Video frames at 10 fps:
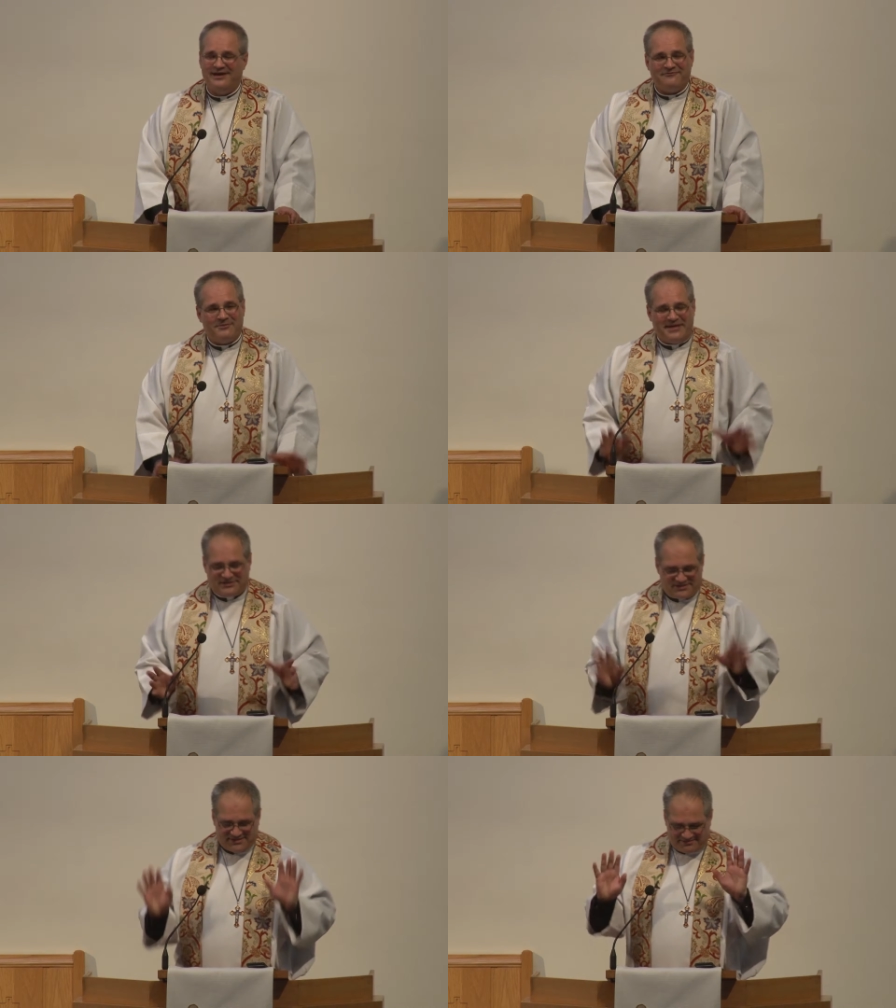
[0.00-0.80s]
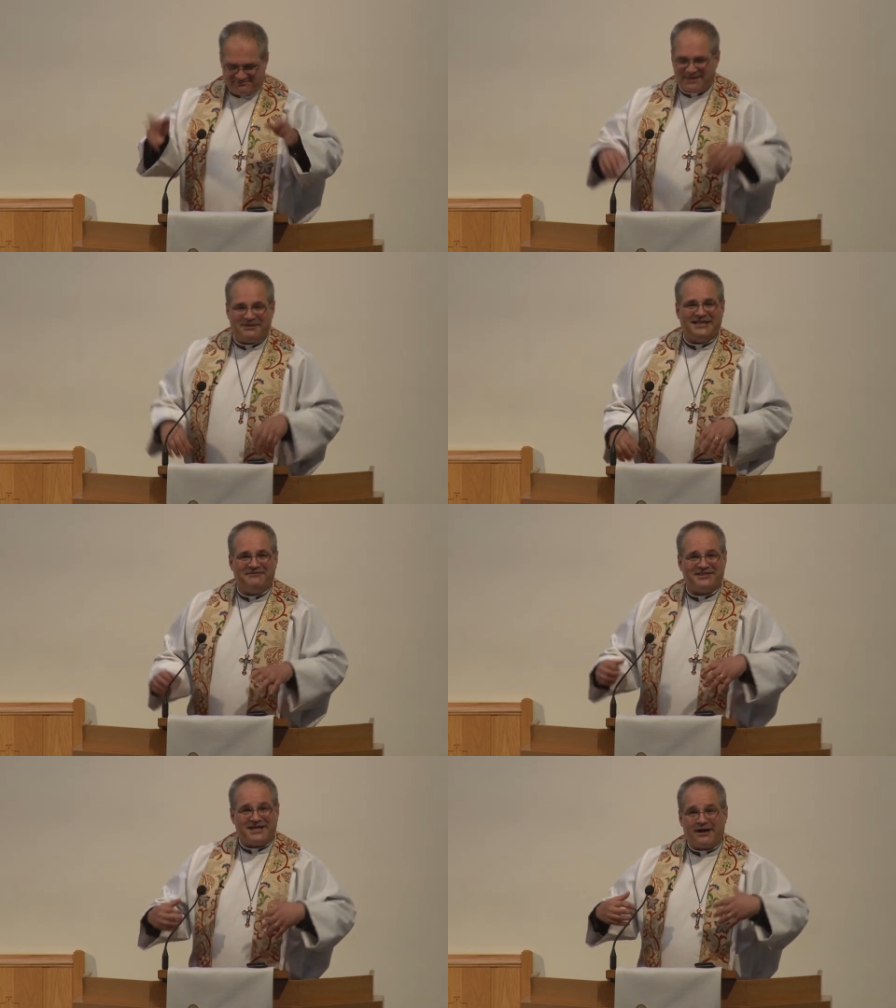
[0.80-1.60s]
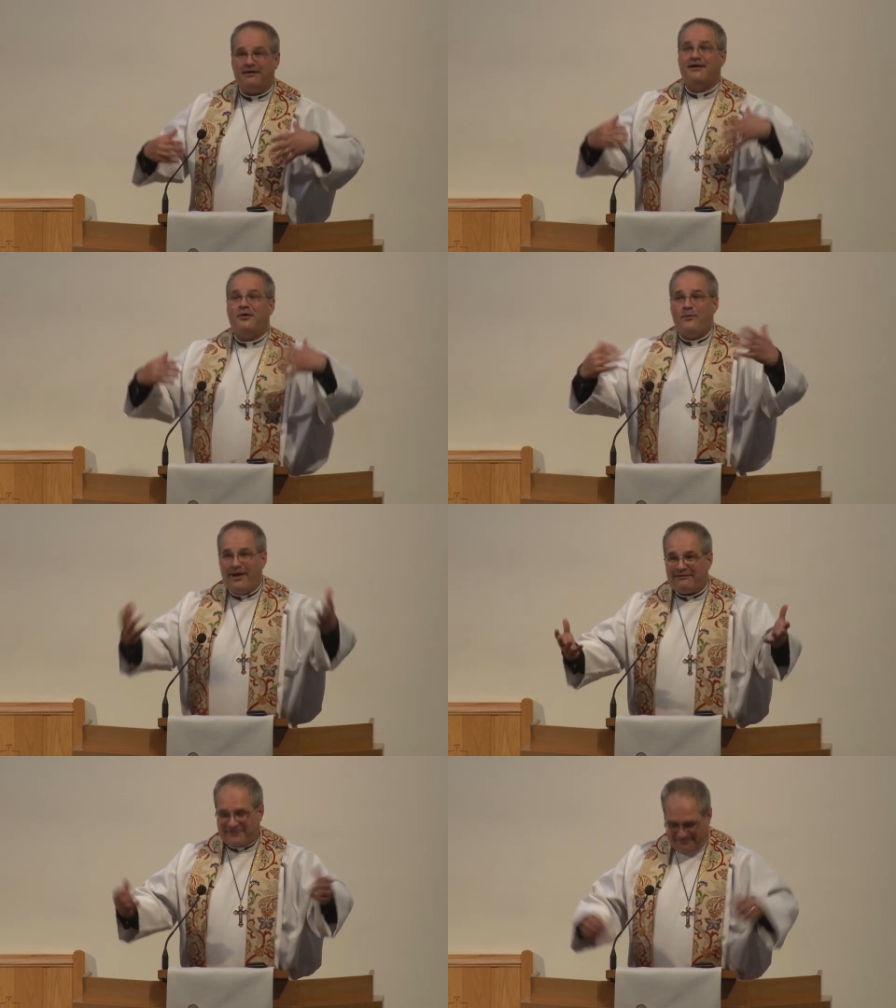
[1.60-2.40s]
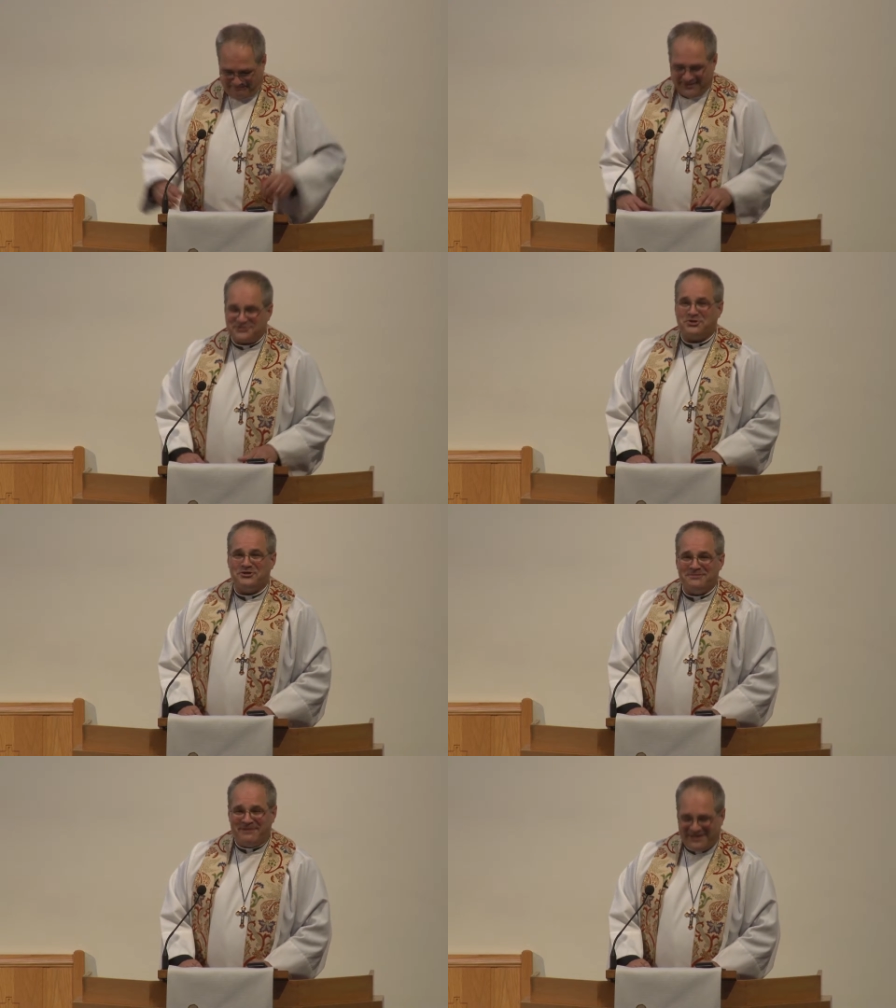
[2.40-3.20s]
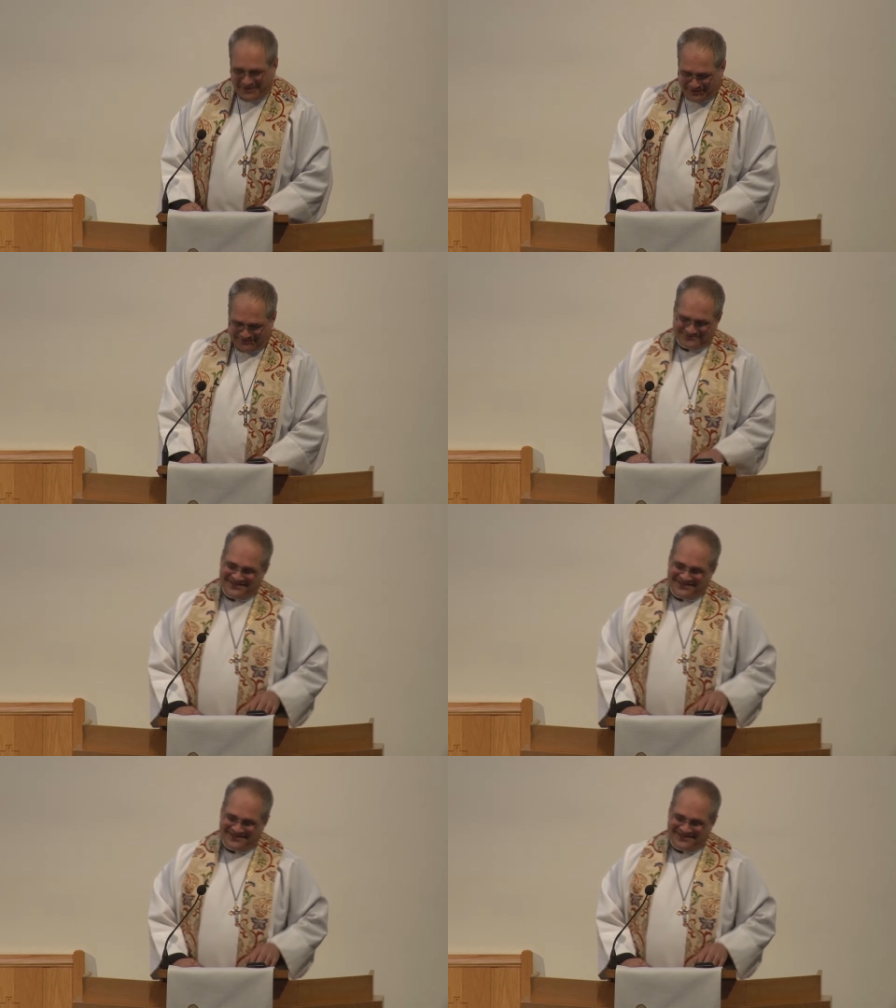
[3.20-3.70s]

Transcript: For me, it's just, let me leave it there. Welcome. It's good to be here.